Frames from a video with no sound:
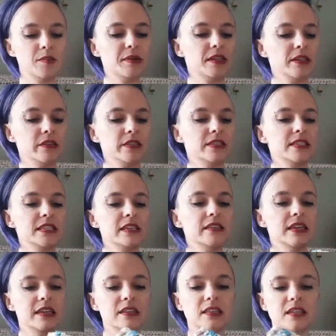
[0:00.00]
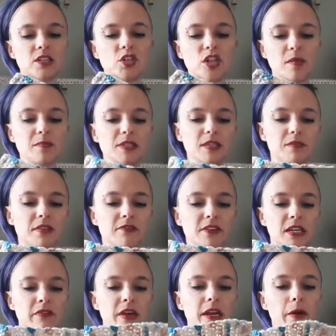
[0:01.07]
you can see like the shape is a bit
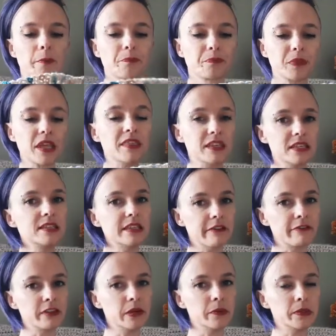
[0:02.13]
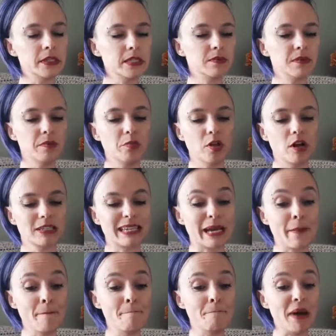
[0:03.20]
funny right now. This definitely will need to be blocked. I
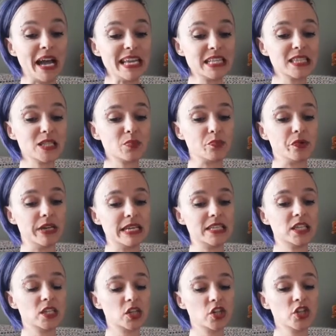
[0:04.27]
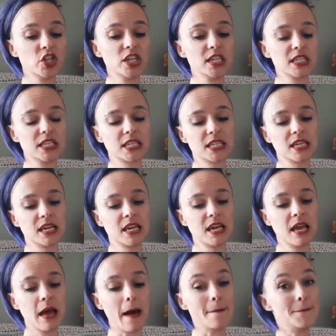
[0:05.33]
might spray starch it
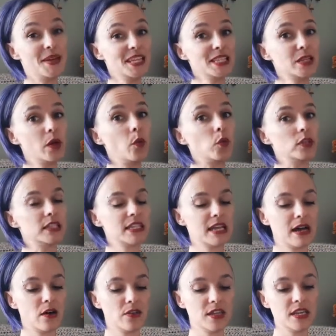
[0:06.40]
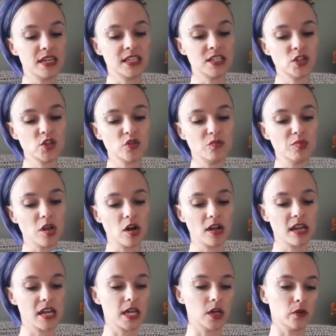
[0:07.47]
a bit. We'll see how the initial
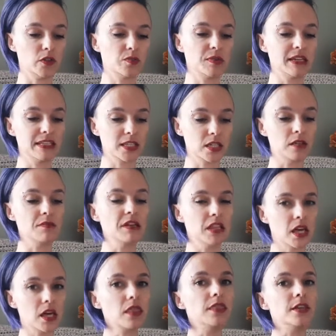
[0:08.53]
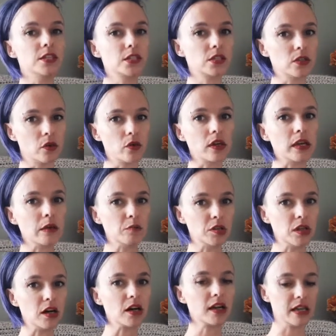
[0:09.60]
blocking goes, but it's going to be like the soaking
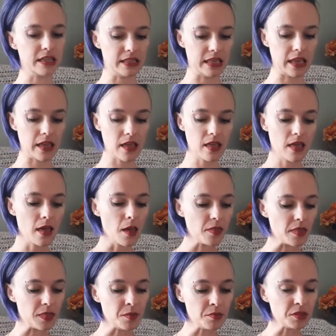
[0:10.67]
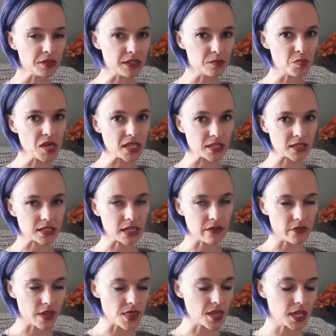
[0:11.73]
block and like the million pins and
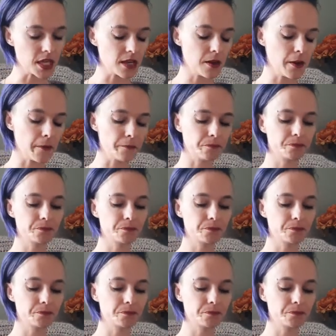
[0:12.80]
everything in here.